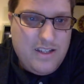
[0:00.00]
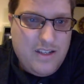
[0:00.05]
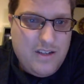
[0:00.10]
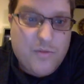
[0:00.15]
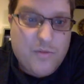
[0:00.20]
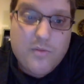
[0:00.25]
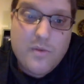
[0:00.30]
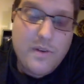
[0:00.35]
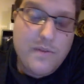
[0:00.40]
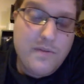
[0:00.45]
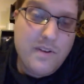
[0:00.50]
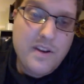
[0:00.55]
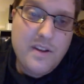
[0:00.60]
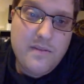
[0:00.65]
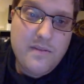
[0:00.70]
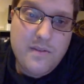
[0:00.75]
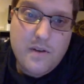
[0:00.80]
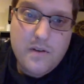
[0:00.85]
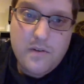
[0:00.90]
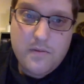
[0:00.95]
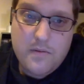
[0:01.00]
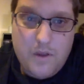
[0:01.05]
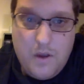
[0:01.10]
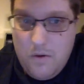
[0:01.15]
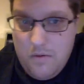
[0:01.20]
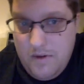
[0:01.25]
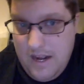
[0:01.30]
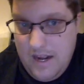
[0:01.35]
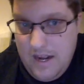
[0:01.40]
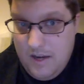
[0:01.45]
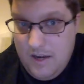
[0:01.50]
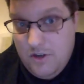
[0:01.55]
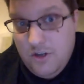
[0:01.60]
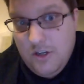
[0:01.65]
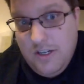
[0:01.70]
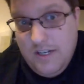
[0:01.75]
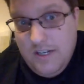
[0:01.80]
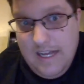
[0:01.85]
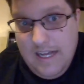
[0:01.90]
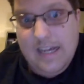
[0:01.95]
the derivative of
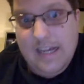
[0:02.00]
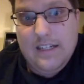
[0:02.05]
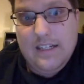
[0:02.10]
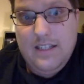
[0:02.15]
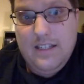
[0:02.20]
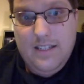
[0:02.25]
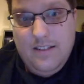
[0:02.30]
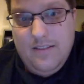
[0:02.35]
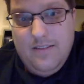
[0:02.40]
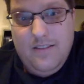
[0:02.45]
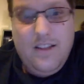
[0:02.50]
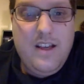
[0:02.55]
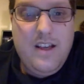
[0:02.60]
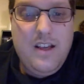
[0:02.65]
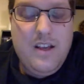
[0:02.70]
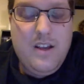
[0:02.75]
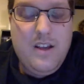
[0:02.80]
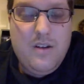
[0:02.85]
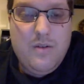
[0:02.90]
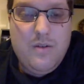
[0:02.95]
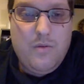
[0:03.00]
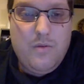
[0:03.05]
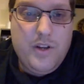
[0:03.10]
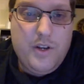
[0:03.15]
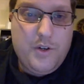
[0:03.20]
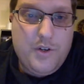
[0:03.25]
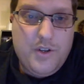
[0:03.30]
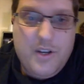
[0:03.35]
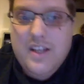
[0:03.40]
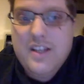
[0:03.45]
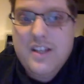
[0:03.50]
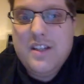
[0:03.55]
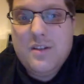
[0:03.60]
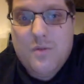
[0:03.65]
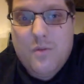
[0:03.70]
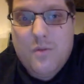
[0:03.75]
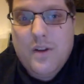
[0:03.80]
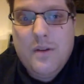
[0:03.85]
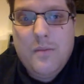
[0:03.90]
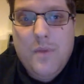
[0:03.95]
cotangent x, which, as
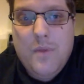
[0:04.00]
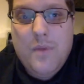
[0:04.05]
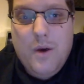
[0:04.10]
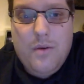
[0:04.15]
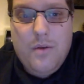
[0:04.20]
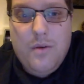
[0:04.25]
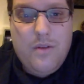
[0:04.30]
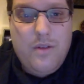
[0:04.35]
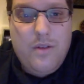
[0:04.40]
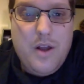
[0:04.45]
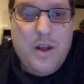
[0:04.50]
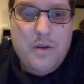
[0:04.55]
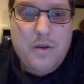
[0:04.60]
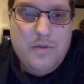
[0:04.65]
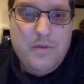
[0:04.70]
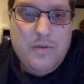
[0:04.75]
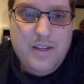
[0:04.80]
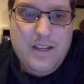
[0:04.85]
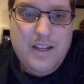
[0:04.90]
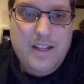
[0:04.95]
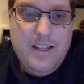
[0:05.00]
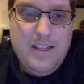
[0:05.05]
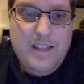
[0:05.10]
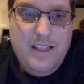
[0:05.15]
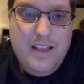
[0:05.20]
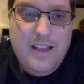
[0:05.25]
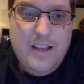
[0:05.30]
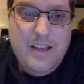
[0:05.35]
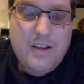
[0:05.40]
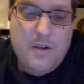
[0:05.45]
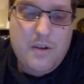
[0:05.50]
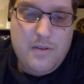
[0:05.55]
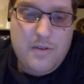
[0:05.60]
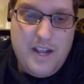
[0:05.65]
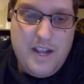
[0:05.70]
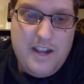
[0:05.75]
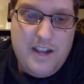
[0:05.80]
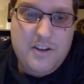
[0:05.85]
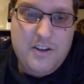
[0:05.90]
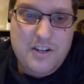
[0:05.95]
we both know,
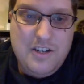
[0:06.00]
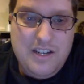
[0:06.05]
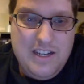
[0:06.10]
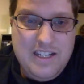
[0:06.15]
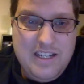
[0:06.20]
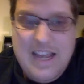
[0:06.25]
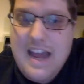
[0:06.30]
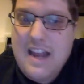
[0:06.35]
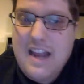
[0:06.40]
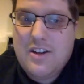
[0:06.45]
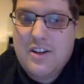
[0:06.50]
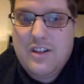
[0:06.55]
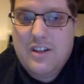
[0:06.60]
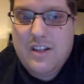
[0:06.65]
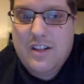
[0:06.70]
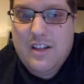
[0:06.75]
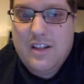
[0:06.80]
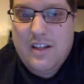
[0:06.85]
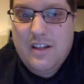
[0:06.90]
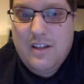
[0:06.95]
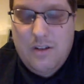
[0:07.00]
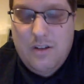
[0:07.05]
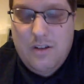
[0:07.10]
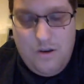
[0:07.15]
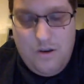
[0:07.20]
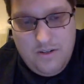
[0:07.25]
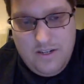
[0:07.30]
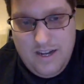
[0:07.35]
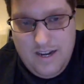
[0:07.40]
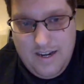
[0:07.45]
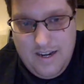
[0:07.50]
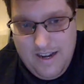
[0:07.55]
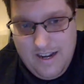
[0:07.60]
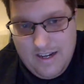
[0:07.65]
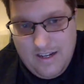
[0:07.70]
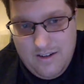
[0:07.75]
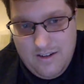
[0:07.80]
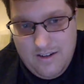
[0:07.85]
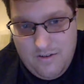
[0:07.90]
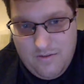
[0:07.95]
cotangent is actually cosine
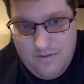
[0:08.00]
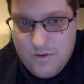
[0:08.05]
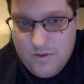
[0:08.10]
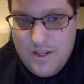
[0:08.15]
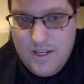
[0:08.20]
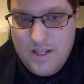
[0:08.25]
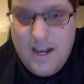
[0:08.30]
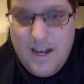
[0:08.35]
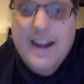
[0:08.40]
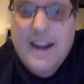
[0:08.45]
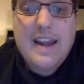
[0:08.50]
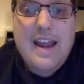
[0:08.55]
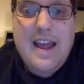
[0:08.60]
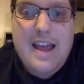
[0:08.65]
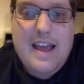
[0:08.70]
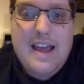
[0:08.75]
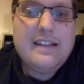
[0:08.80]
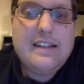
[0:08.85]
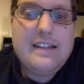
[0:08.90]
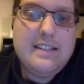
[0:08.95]
x over sine x.